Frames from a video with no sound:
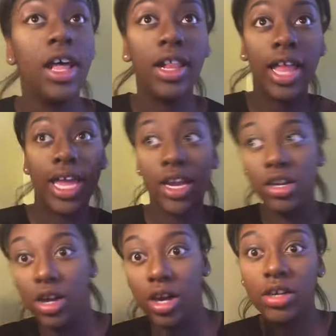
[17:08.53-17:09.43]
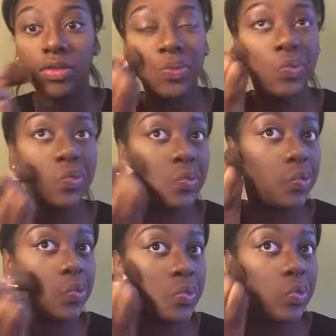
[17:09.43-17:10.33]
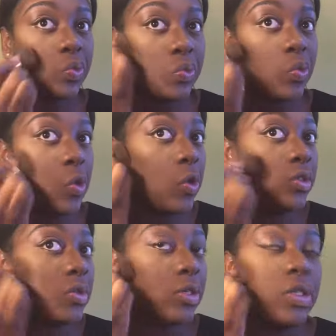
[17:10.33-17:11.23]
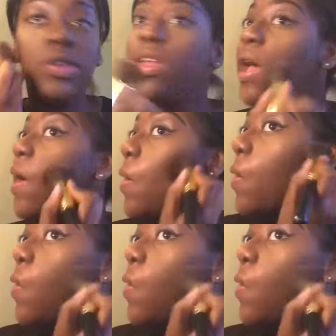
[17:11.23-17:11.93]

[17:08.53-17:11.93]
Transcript: light and dark. So I'm going to do that.